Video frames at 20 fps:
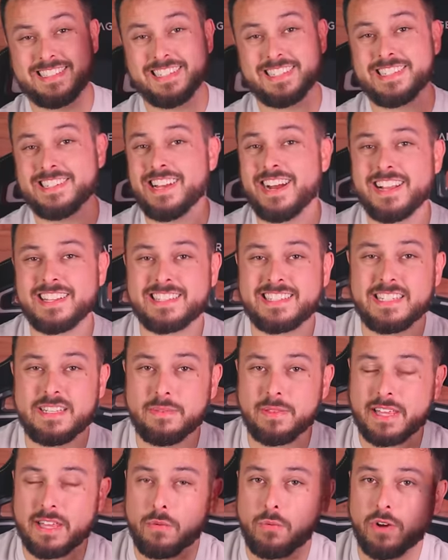does not
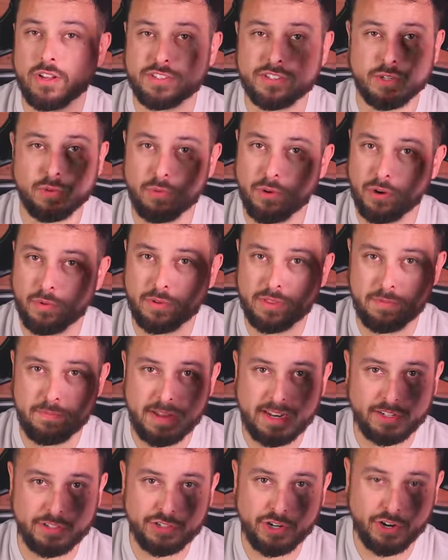seem like it wants to work with the
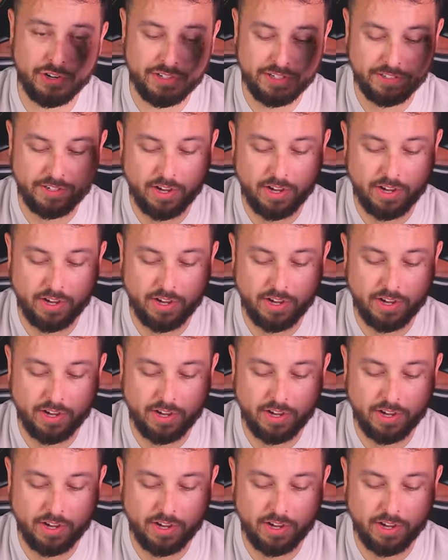Meta charging